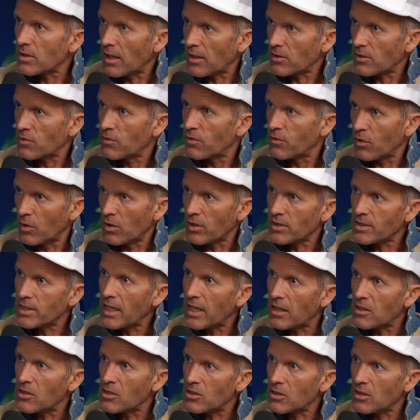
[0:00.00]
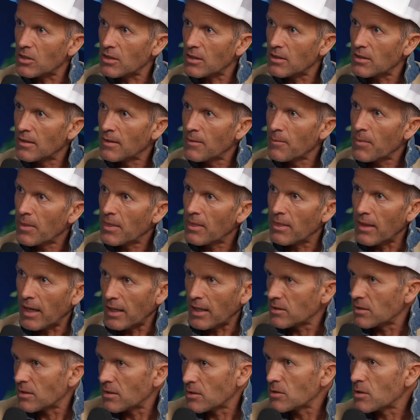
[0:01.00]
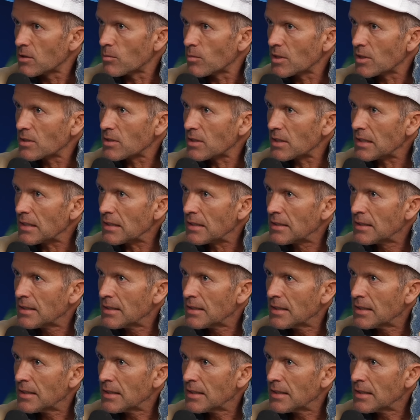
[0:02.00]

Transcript: that's full attention. Mm. That's intimacy.